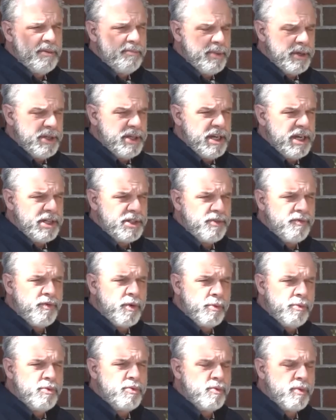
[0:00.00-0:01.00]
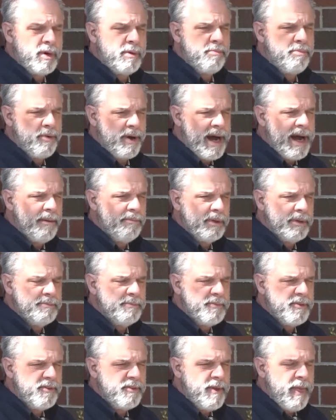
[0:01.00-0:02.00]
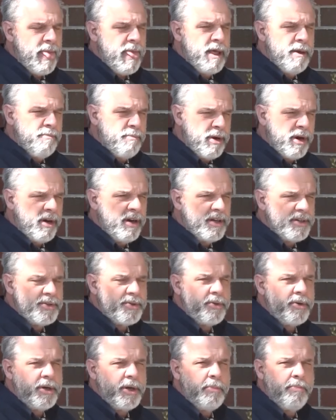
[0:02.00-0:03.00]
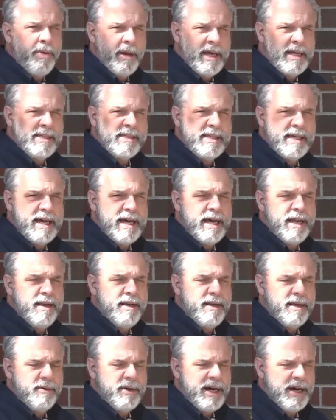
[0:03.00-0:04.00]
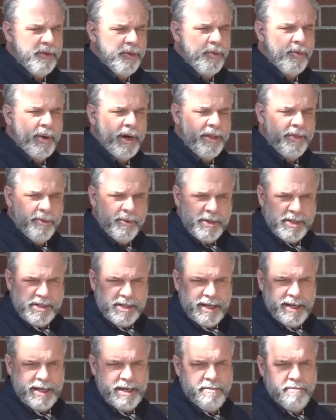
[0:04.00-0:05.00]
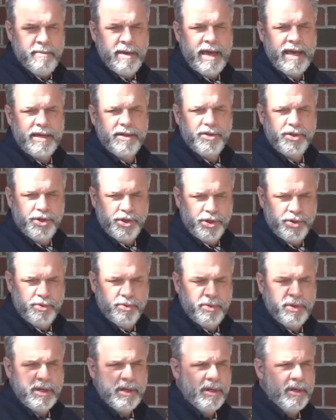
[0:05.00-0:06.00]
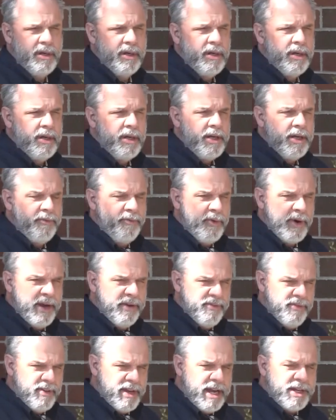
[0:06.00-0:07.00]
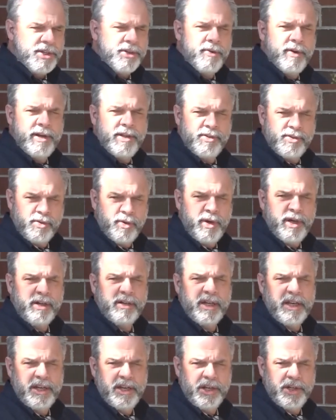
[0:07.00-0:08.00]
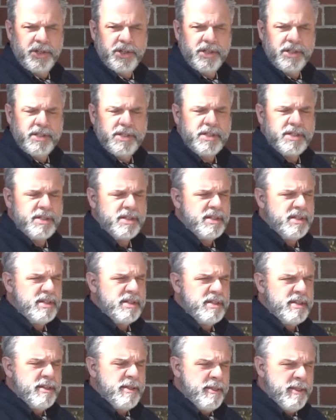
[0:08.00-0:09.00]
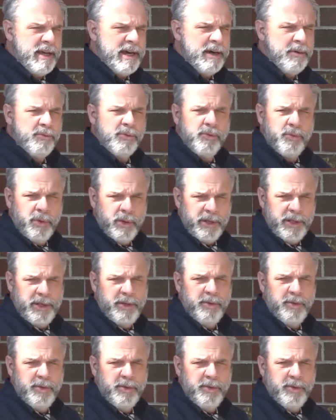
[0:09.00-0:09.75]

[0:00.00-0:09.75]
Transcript: potential for rootworm problems, but it all sort of depends on how the weather is in late May and June. If we have saturated soil conditions, that will really